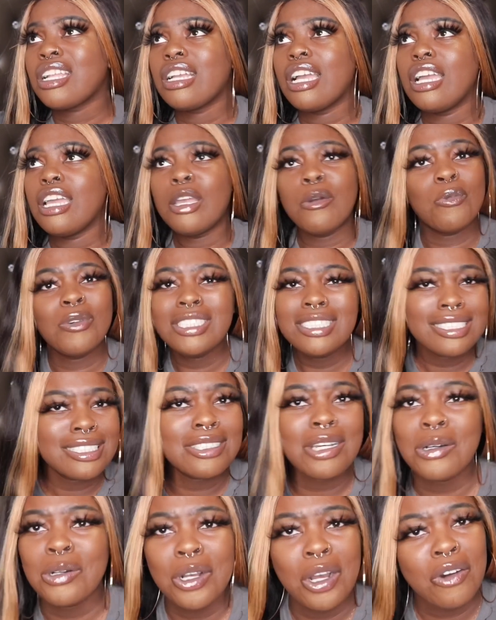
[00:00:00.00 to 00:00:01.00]
and we just
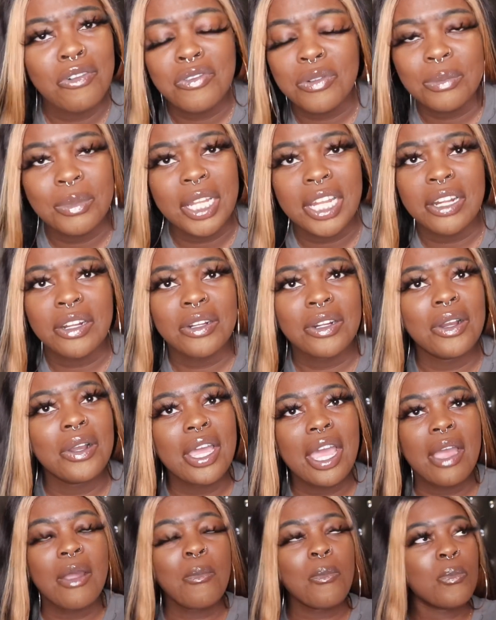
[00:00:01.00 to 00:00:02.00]
gonna go from there
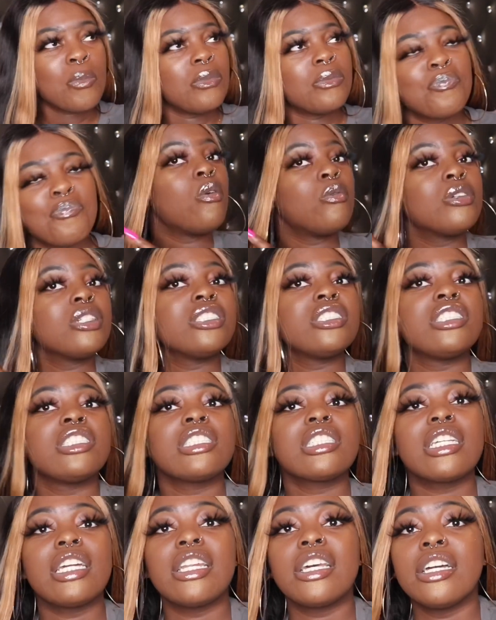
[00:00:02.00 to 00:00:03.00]
okay we're
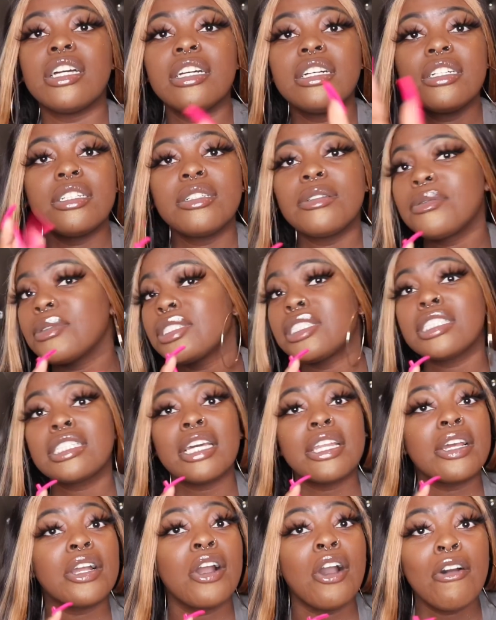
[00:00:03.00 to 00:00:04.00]
just gonna we're just
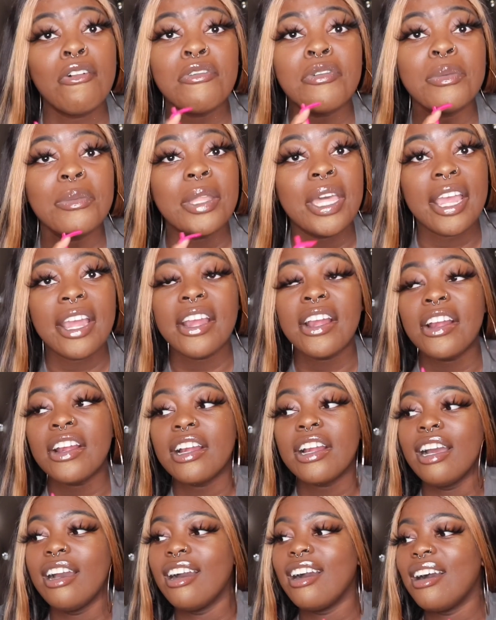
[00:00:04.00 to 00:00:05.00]
gonna go from there
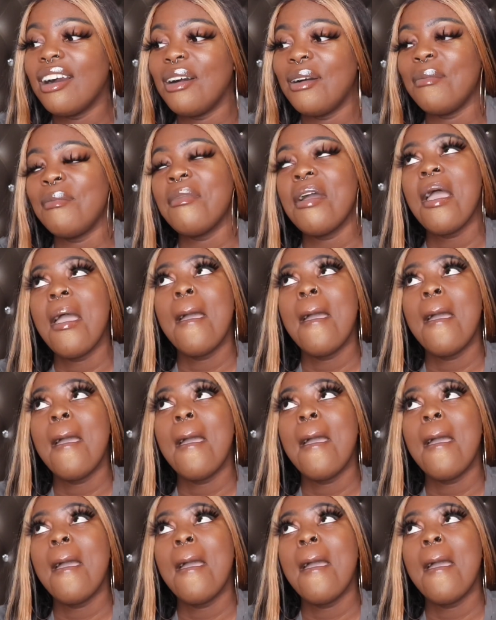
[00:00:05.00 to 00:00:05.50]
um,